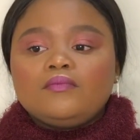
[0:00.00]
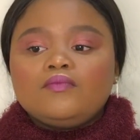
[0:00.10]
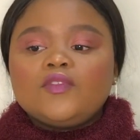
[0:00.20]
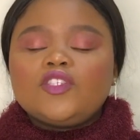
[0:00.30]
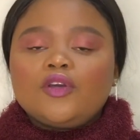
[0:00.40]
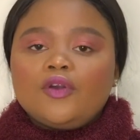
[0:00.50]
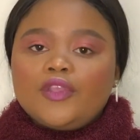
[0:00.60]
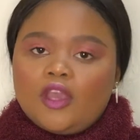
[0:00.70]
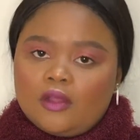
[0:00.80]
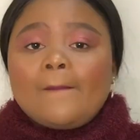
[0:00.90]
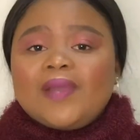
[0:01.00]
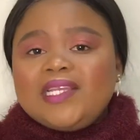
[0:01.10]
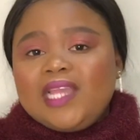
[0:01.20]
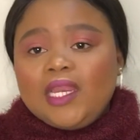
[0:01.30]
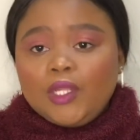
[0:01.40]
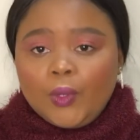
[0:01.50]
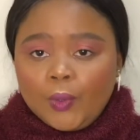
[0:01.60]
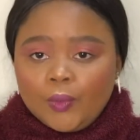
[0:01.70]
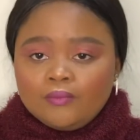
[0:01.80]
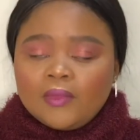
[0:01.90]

So yeah, but anywho,